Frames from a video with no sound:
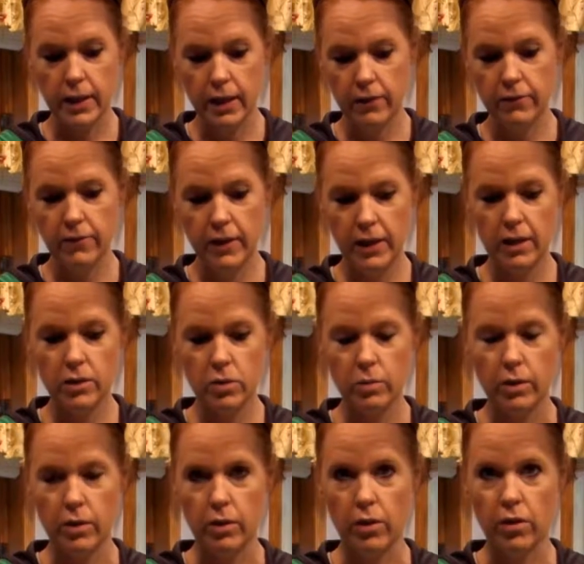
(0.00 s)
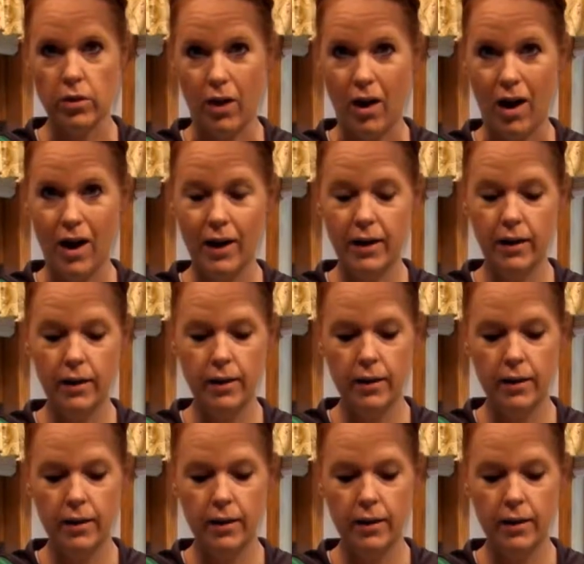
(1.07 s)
if these were thawed,